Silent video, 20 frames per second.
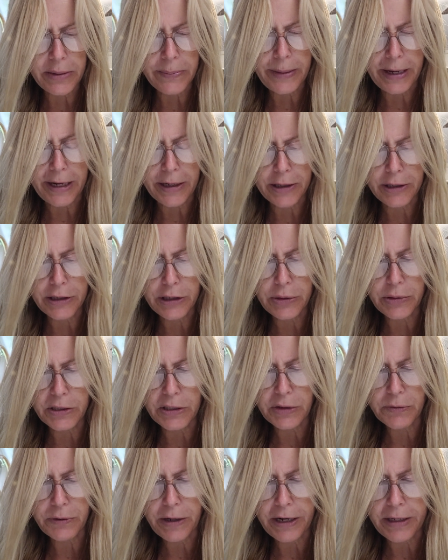the matter to
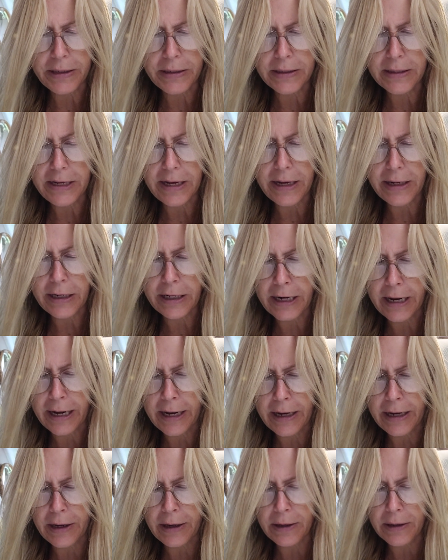his friends
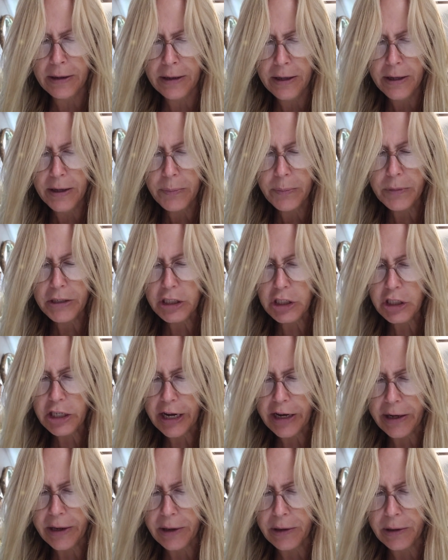Hananiah,
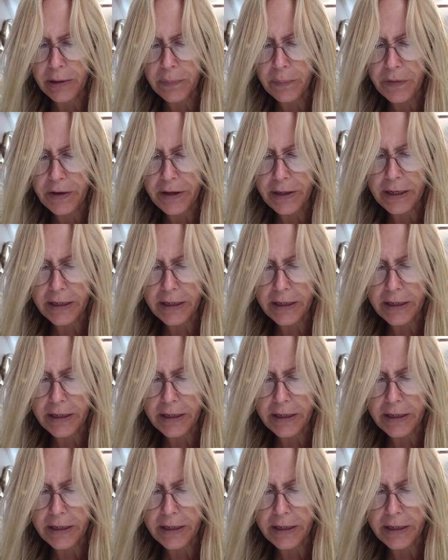Mishael, and